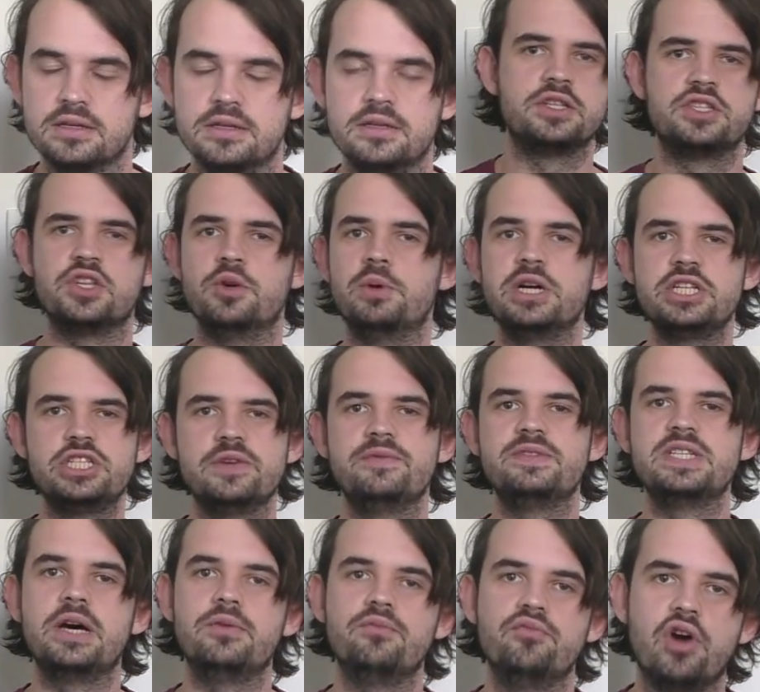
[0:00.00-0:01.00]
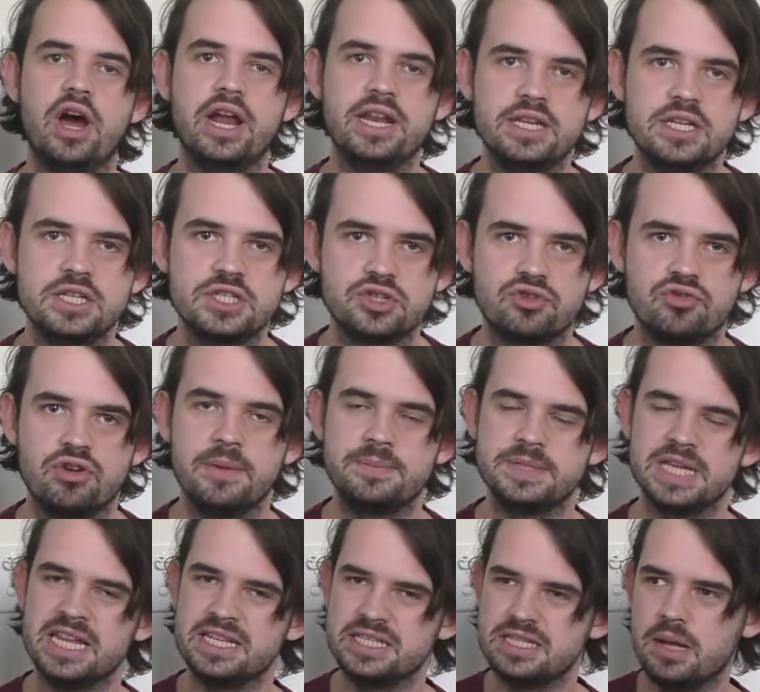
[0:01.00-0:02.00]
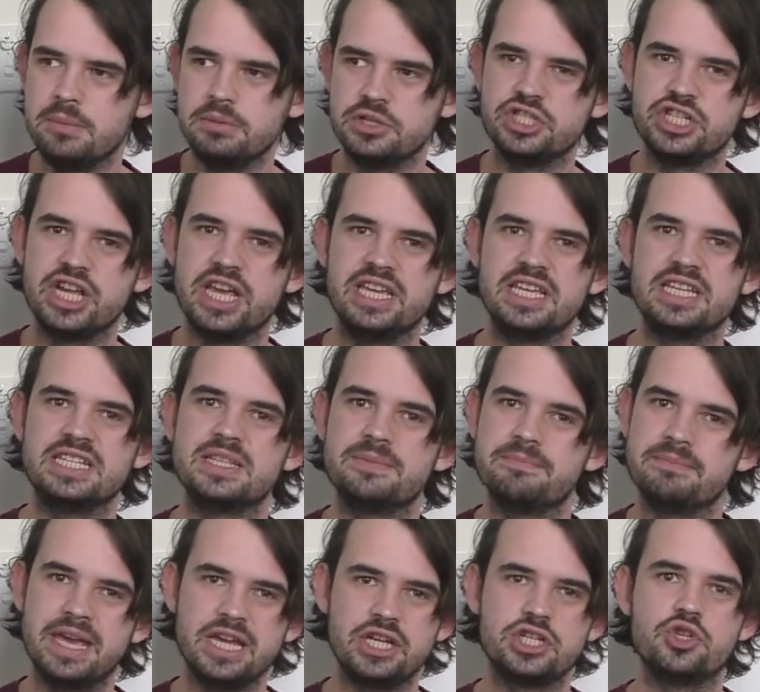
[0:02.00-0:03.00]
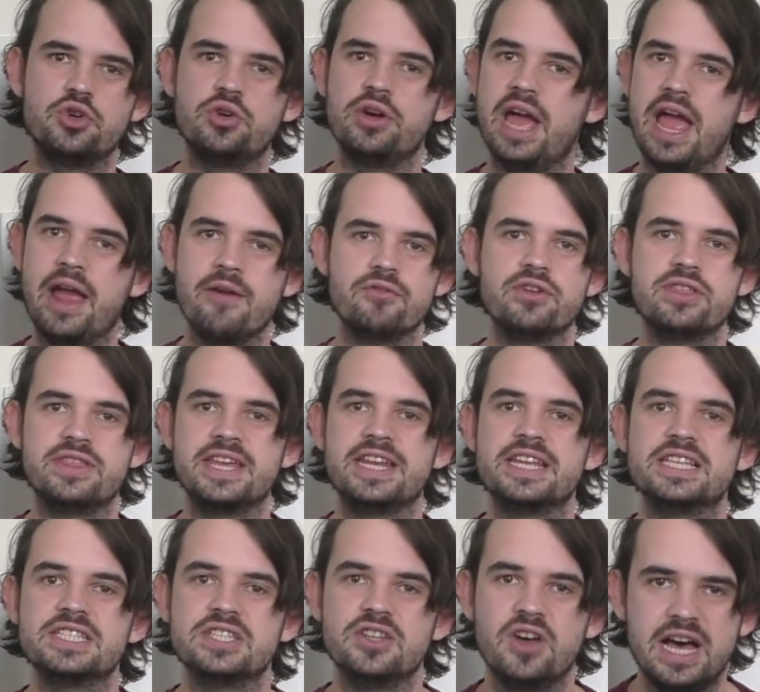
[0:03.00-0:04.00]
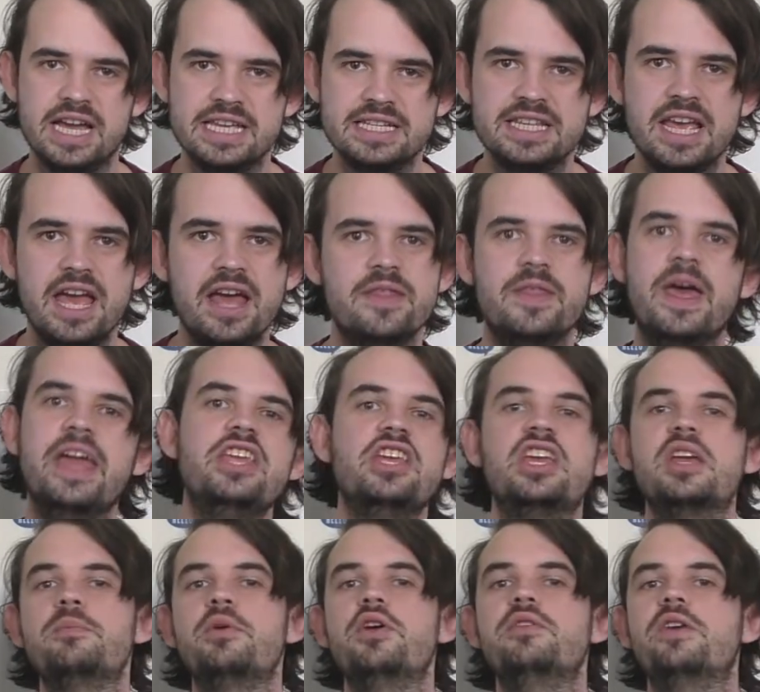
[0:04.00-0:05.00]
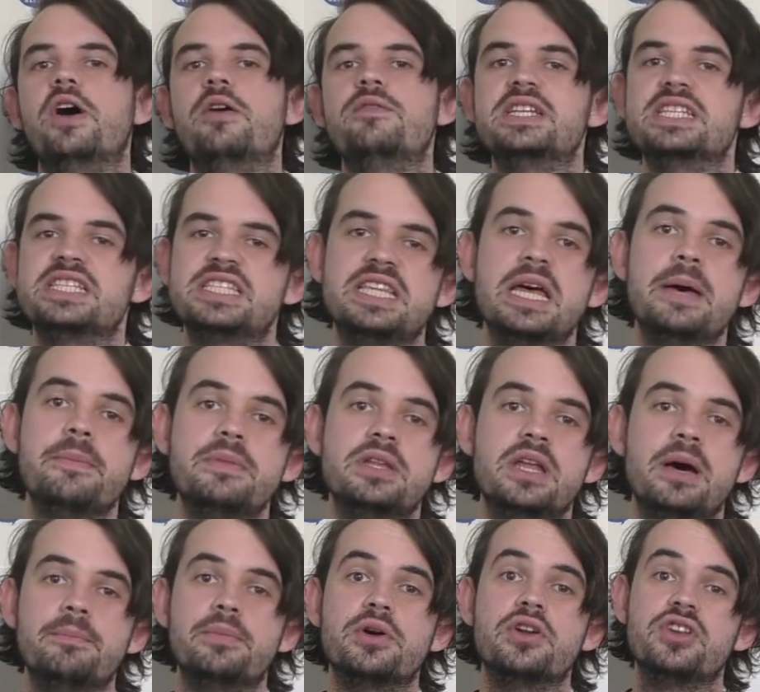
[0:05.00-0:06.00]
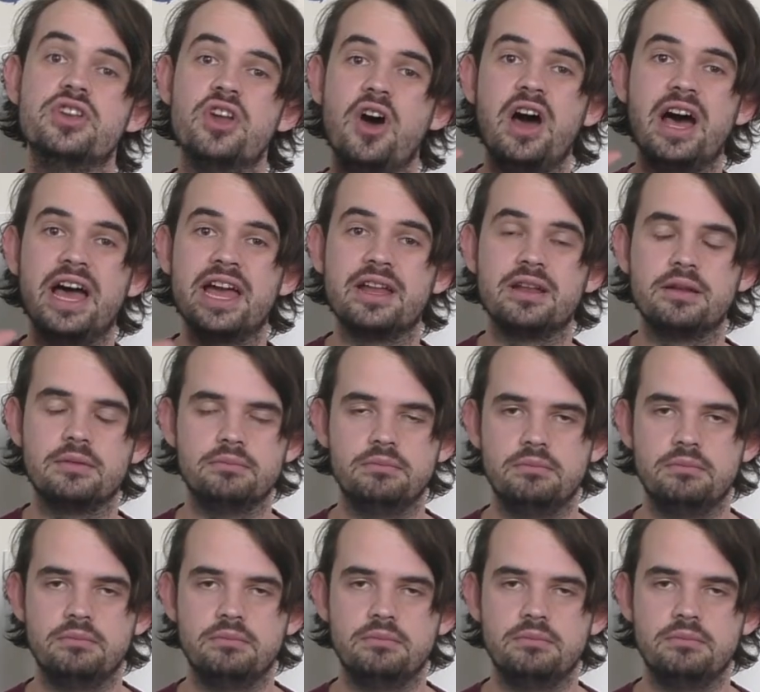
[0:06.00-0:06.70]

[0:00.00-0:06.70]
So once you've done writing the script and double checking to make sure everything is nice, then you can move over to step number 9.